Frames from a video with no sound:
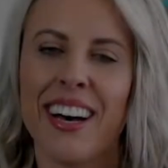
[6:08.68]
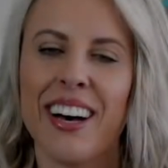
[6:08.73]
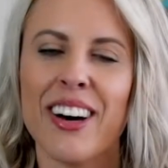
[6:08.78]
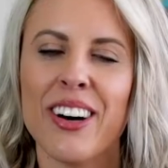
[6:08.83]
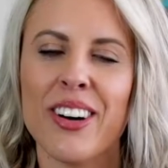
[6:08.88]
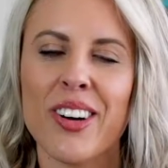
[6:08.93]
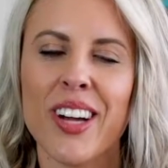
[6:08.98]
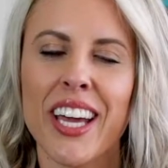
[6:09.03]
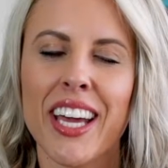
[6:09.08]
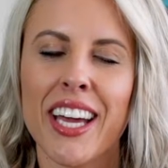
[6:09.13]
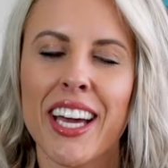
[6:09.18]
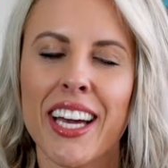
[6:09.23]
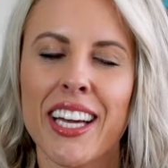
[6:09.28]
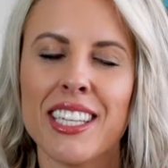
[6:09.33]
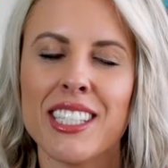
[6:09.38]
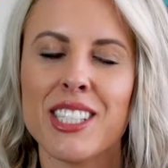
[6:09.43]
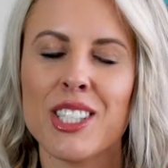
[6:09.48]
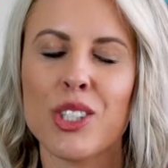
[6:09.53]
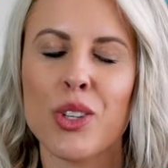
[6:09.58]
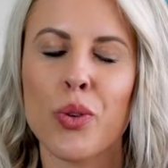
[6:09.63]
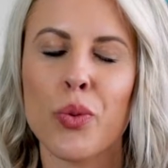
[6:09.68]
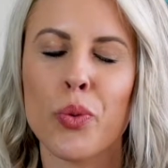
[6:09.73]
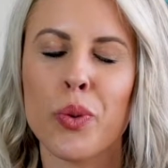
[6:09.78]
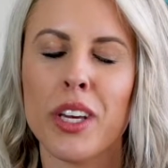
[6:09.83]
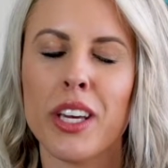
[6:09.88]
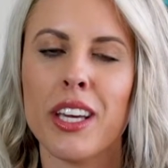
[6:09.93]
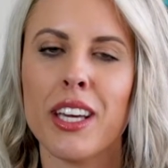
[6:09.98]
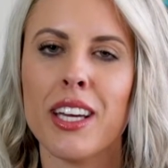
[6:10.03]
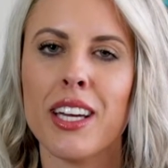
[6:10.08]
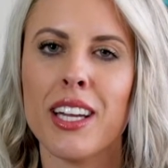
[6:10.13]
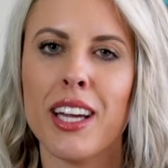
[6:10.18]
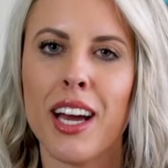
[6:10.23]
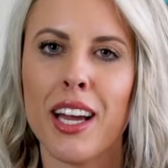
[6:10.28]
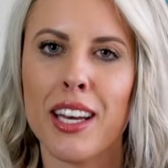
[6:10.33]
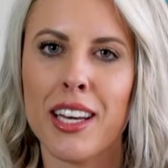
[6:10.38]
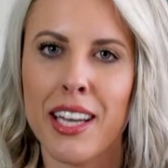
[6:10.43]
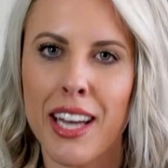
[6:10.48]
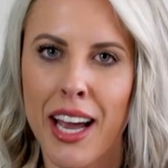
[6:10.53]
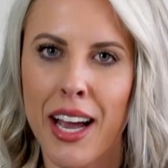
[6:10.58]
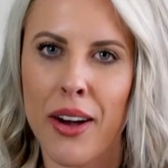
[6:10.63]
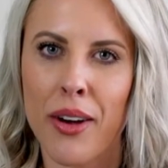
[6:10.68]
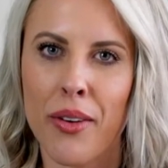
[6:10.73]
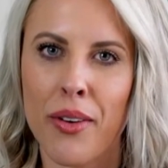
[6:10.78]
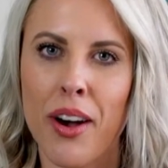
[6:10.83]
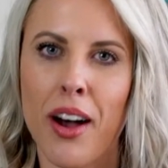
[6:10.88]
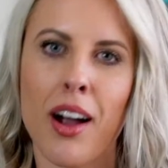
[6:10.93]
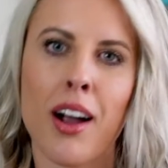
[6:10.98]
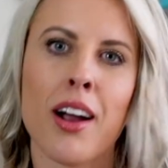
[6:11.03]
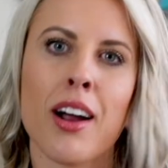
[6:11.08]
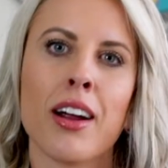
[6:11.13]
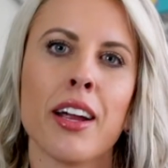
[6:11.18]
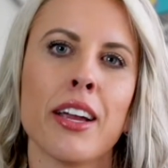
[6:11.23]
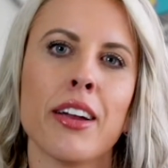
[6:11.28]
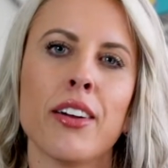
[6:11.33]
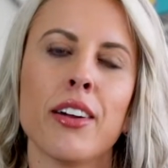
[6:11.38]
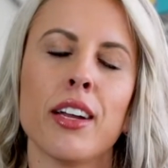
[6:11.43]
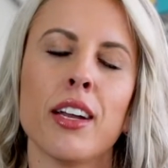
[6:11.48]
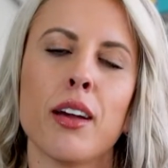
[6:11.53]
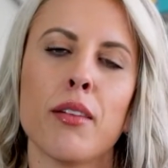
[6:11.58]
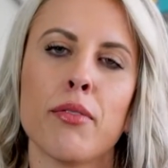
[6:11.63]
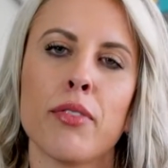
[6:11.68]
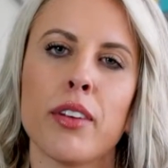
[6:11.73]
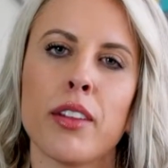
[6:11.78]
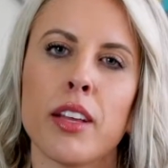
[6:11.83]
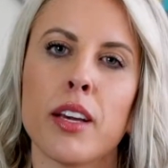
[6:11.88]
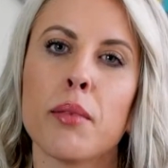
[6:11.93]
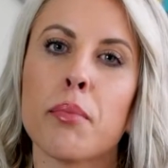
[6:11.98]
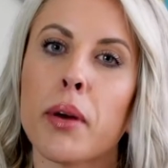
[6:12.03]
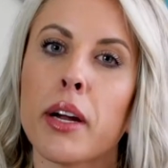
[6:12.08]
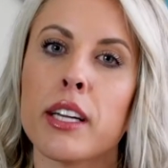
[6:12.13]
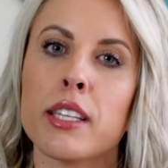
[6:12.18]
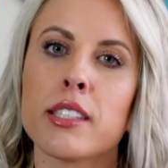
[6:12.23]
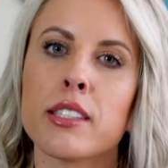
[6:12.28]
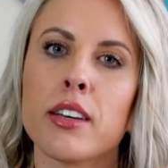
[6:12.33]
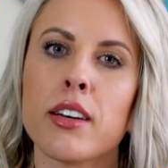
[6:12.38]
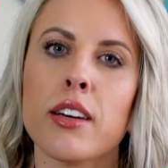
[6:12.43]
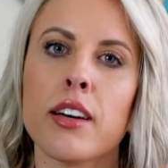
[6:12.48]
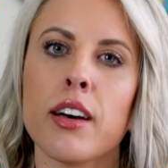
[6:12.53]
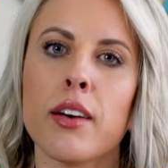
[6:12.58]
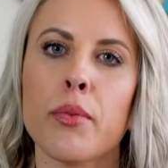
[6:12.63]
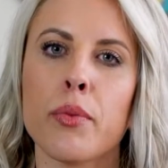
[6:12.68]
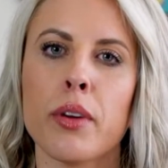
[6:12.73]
Okay guys, so we now are gearing up for the appraisal.